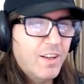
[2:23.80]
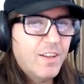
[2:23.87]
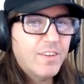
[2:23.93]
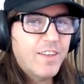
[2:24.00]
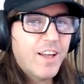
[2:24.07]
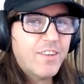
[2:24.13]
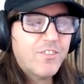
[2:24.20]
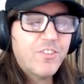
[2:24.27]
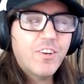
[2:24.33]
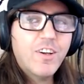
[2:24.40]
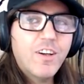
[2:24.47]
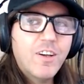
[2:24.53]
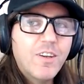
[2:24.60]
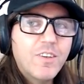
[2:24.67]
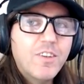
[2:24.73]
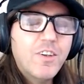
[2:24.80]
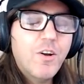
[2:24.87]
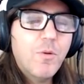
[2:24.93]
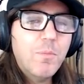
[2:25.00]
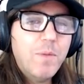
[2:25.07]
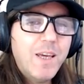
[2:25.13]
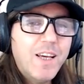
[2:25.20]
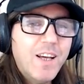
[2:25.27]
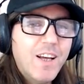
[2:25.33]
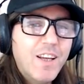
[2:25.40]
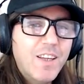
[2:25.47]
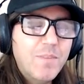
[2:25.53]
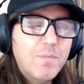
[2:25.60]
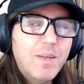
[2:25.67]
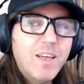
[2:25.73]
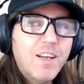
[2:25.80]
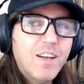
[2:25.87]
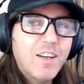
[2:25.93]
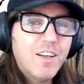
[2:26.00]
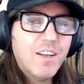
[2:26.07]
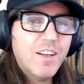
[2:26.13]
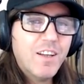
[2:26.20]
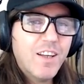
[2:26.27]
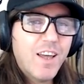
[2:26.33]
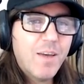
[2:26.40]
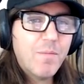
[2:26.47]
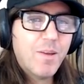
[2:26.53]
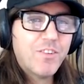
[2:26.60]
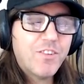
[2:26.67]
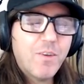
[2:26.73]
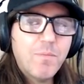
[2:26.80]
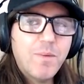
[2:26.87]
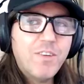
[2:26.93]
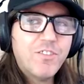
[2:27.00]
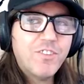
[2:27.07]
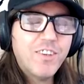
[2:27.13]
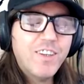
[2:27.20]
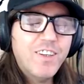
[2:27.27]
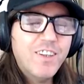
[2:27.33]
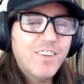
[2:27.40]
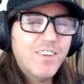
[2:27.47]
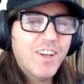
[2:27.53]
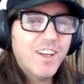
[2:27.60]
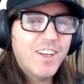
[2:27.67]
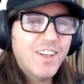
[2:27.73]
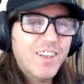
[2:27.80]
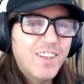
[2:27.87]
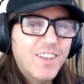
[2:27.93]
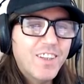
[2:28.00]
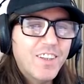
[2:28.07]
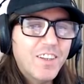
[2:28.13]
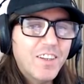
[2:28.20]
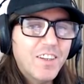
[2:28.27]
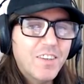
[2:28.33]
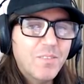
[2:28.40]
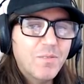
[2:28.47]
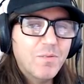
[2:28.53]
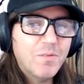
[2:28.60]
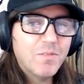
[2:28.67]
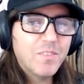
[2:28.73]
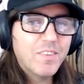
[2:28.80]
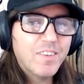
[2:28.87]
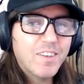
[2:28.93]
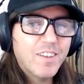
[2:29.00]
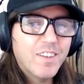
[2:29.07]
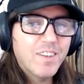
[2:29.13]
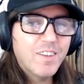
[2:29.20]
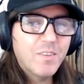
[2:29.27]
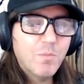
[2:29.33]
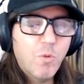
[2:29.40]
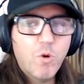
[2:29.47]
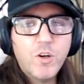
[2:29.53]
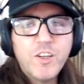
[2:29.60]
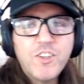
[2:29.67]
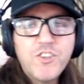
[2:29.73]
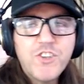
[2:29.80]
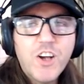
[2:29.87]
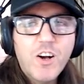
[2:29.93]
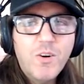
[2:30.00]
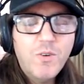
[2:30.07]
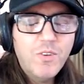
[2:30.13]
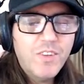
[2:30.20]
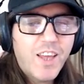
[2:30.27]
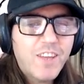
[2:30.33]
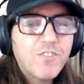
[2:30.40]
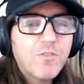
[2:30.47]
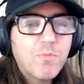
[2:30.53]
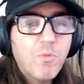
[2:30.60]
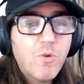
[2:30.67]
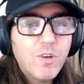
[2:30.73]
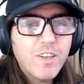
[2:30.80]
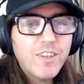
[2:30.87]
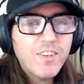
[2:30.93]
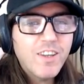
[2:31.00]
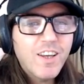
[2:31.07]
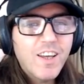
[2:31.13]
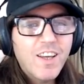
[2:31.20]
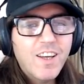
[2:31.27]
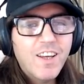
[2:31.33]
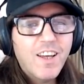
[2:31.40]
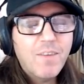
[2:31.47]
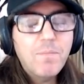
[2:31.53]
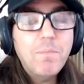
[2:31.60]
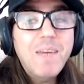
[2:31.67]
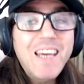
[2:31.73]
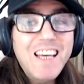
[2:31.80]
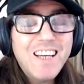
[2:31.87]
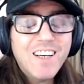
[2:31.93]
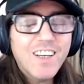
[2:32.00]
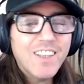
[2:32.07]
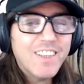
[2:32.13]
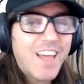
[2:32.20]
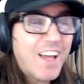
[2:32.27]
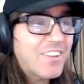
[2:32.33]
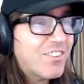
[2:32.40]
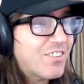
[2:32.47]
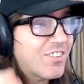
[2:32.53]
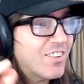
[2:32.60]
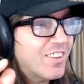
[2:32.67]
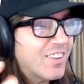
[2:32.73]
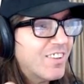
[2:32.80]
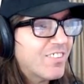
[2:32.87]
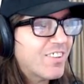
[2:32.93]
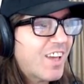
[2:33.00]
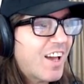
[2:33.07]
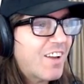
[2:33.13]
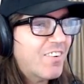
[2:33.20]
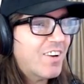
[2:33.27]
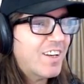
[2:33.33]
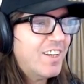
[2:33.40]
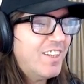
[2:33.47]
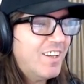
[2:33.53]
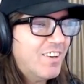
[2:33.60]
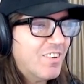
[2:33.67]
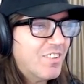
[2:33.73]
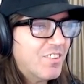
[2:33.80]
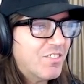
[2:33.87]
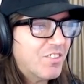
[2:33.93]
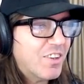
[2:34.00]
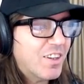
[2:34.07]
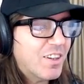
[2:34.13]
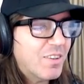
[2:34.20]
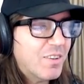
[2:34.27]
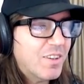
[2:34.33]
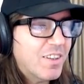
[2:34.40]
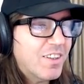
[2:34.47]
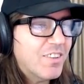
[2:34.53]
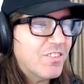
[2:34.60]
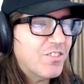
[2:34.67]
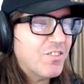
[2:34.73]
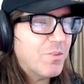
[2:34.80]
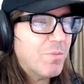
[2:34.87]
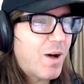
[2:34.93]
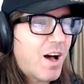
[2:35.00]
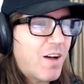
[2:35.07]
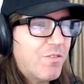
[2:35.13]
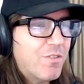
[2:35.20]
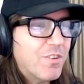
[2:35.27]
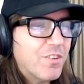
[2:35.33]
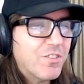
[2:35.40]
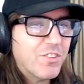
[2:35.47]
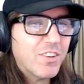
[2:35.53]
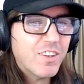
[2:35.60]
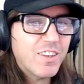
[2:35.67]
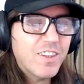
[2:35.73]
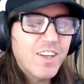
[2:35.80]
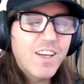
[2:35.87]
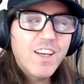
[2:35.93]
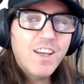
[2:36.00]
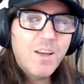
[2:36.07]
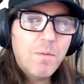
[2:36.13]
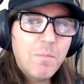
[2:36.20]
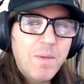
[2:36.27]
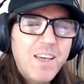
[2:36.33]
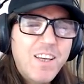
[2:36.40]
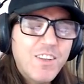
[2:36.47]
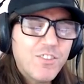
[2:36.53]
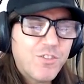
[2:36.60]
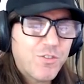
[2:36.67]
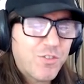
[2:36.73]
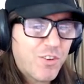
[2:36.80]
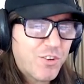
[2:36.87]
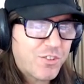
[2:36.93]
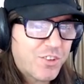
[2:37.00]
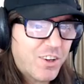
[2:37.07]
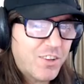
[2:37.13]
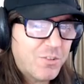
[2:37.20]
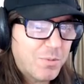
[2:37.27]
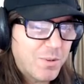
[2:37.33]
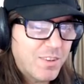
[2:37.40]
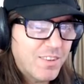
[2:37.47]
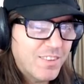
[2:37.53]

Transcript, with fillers: That's, you know, Mika, MSNBC, right? Morning Joe. That's Morning Mika, that's this guy right here is Jim Hoffa's Mika's first husband.